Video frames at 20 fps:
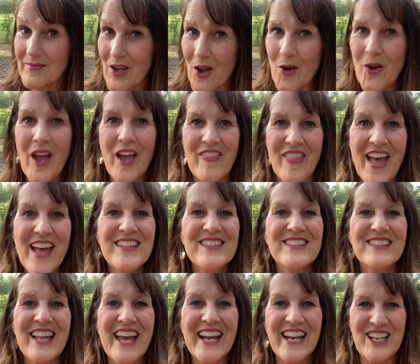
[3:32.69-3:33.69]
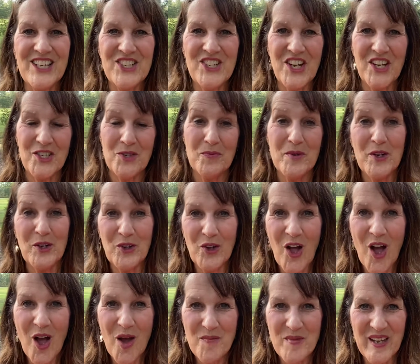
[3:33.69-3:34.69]
Okay, that's like a judgmental
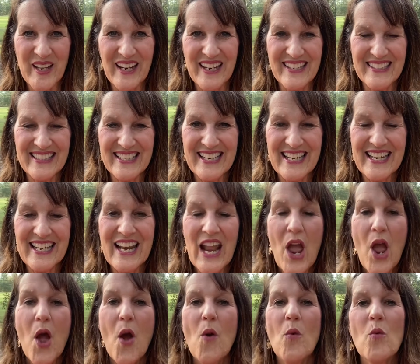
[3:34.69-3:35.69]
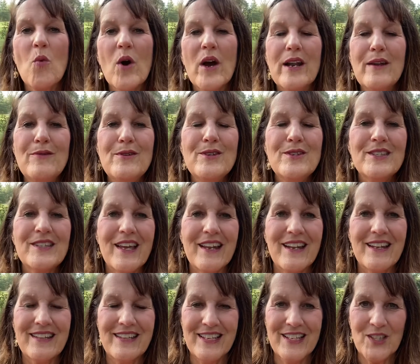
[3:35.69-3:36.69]
comment, isn't it? What if you said
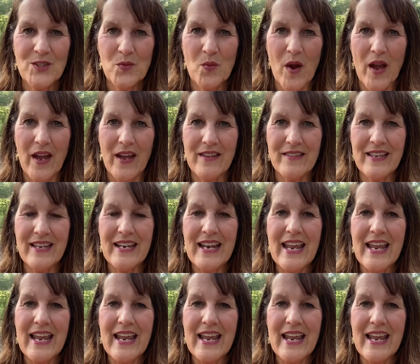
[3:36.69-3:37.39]
it this way, that